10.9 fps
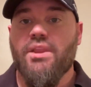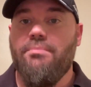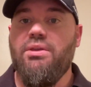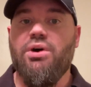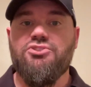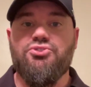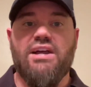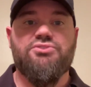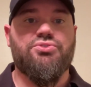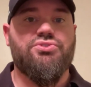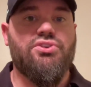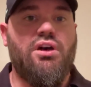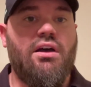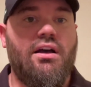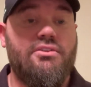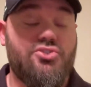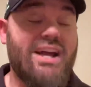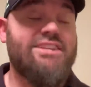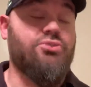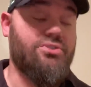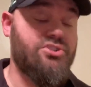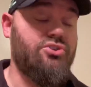Meanwhile, Drexel
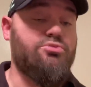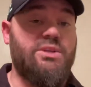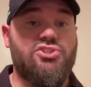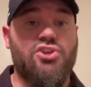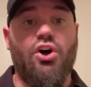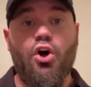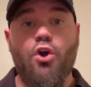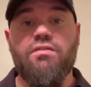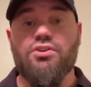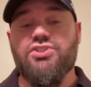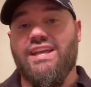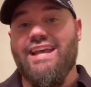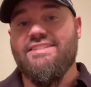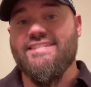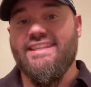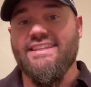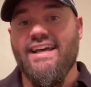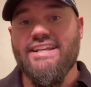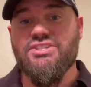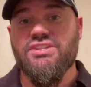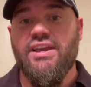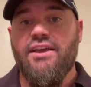saw overs against the
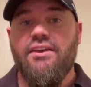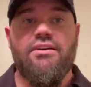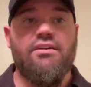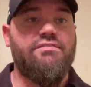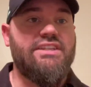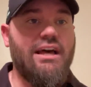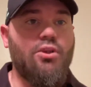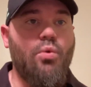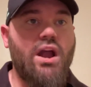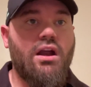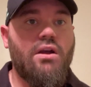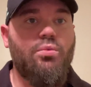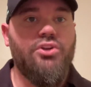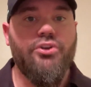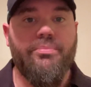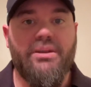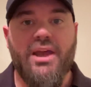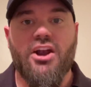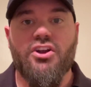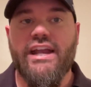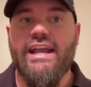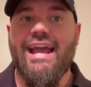likes of Delaware, William &
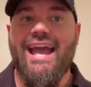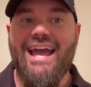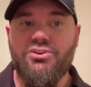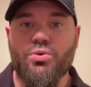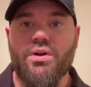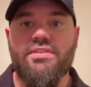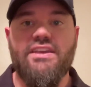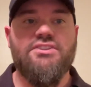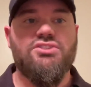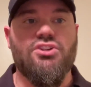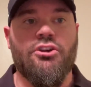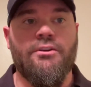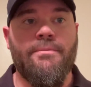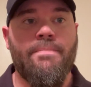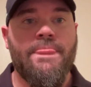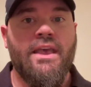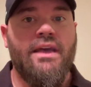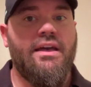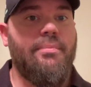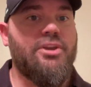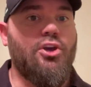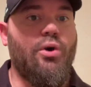Mary, and Northeastern.
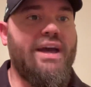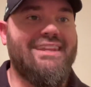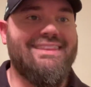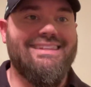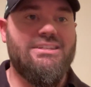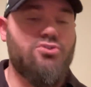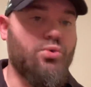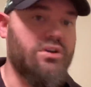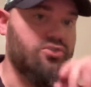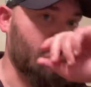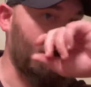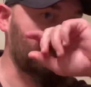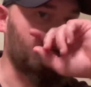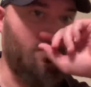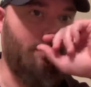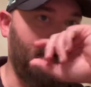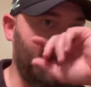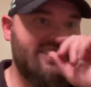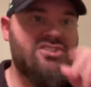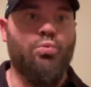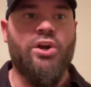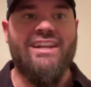I'm going to go ahead and lean toward Drexel
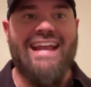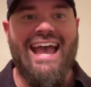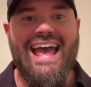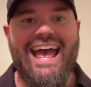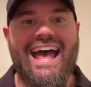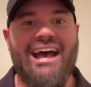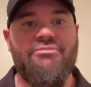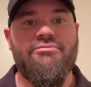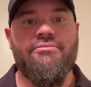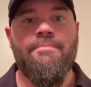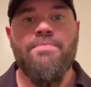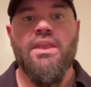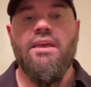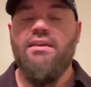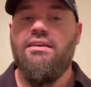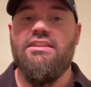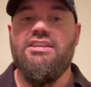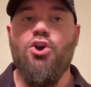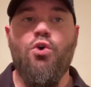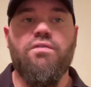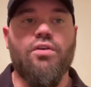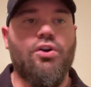-1.5 in the
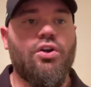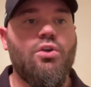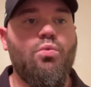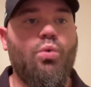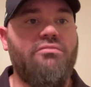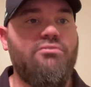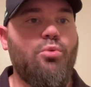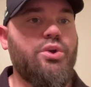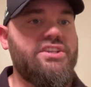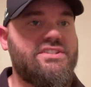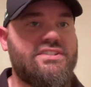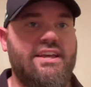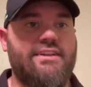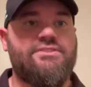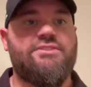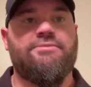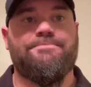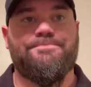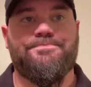over 146.